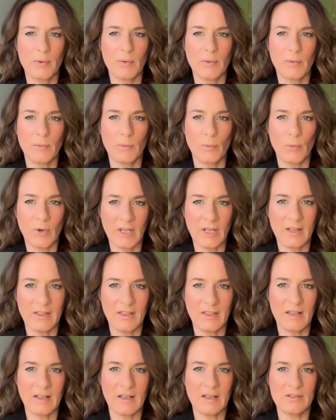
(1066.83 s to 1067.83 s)

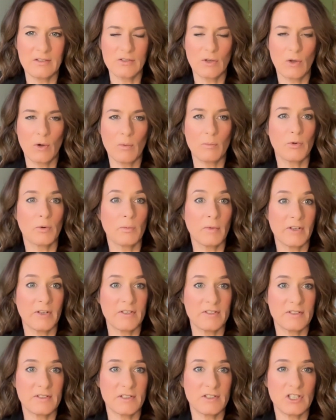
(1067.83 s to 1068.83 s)
with is
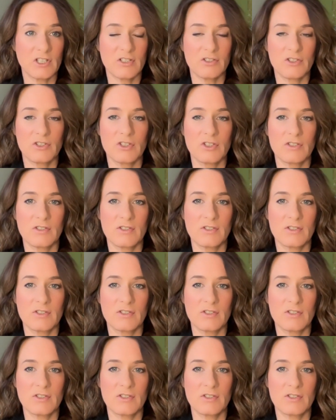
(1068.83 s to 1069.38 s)
compromised digestion.